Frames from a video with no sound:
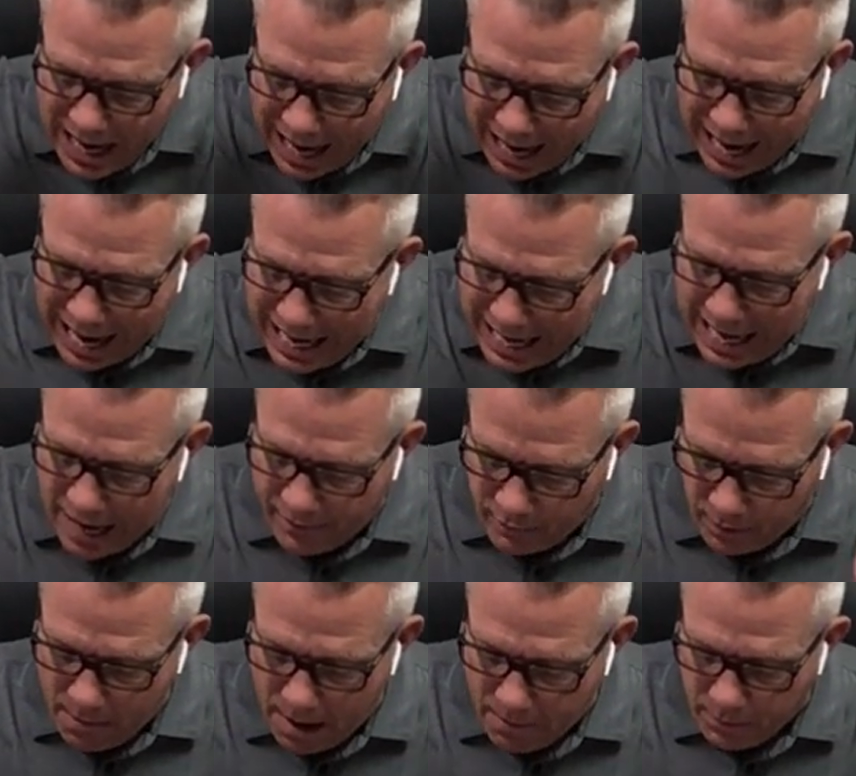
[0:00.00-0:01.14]
I have
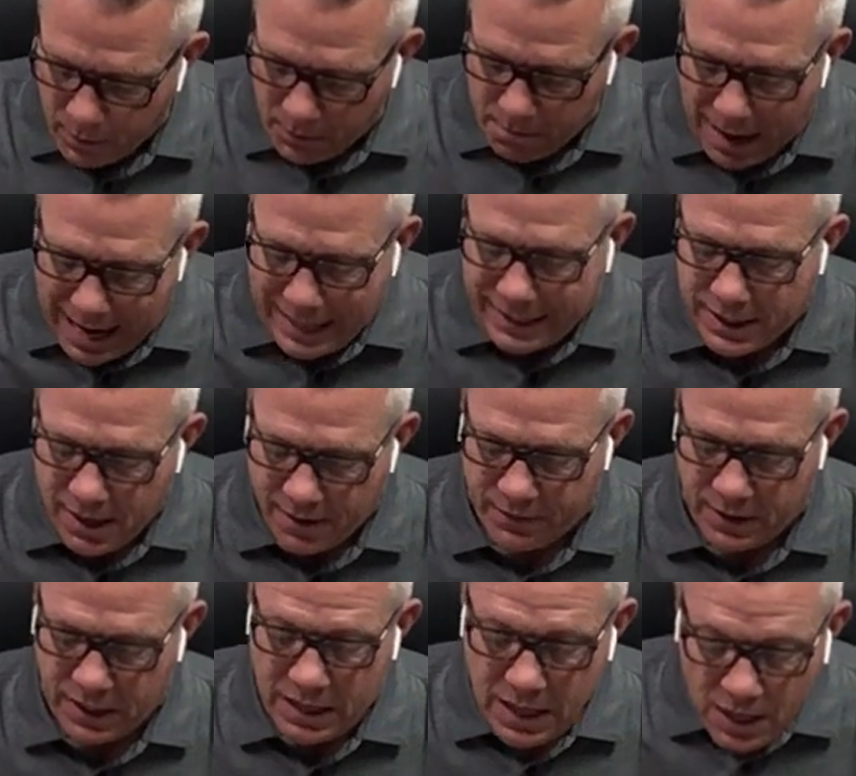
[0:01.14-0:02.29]
remembered my covenant.